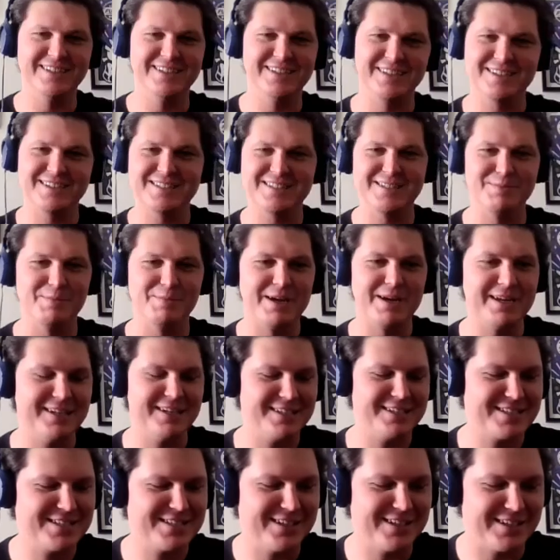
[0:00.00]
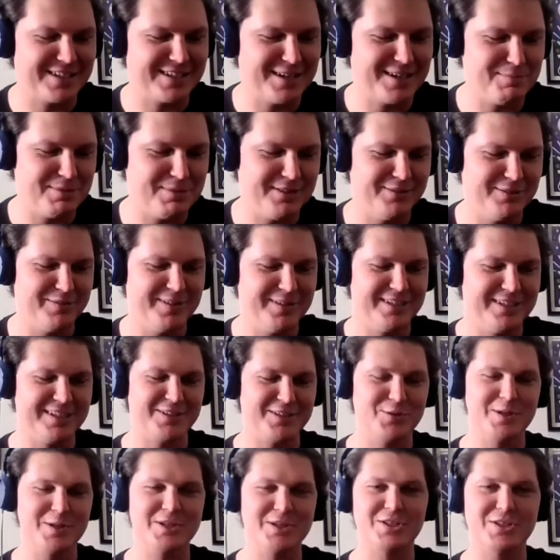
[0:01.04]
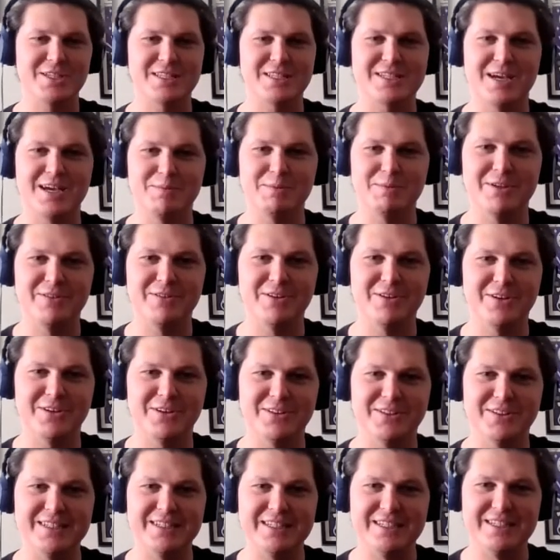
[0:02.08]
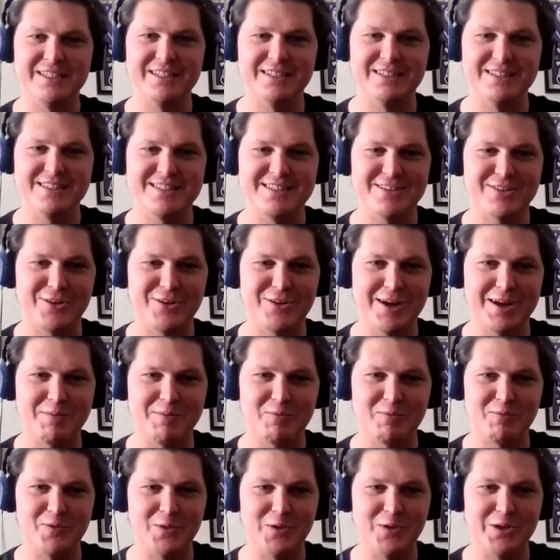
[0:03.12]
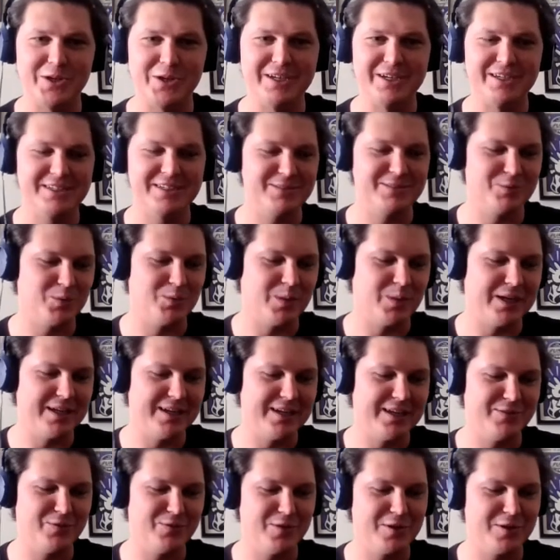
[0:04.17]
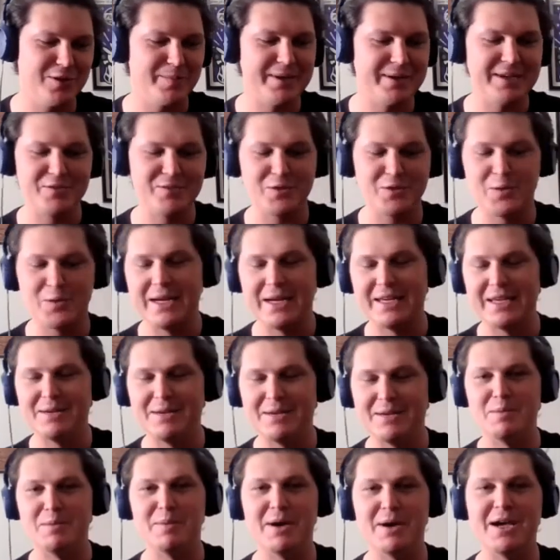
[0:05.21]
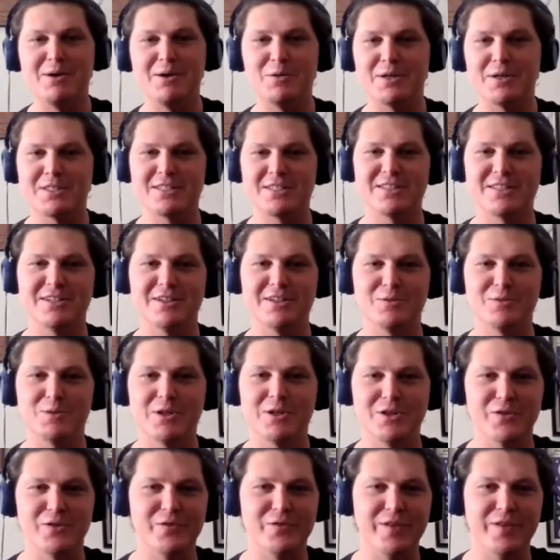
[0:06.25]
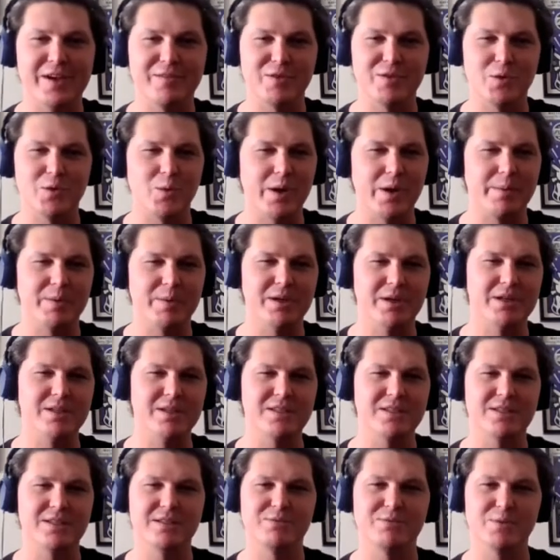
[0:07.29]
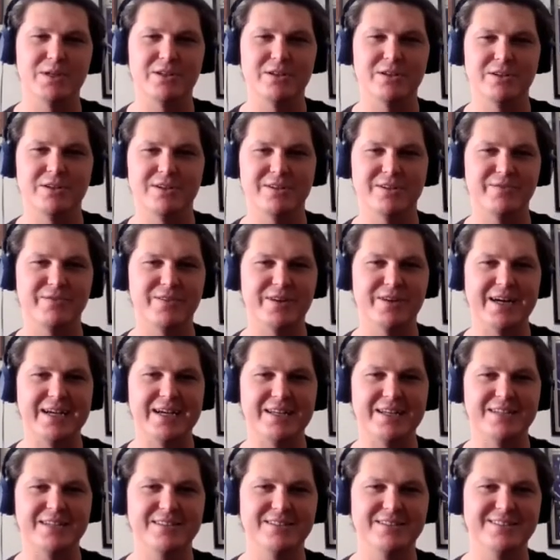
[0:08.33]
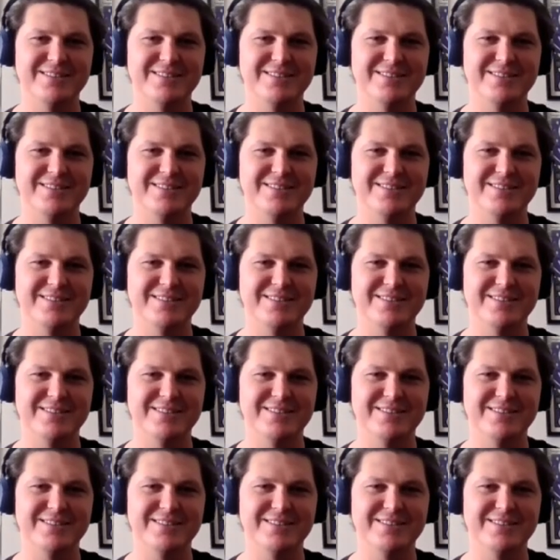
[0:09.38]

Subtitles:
Excellent, man. I just got a couple of questions coming on the Instagram for you. One from Heavyweight MMA wants to know what your favorite weapon is when you're in a fight.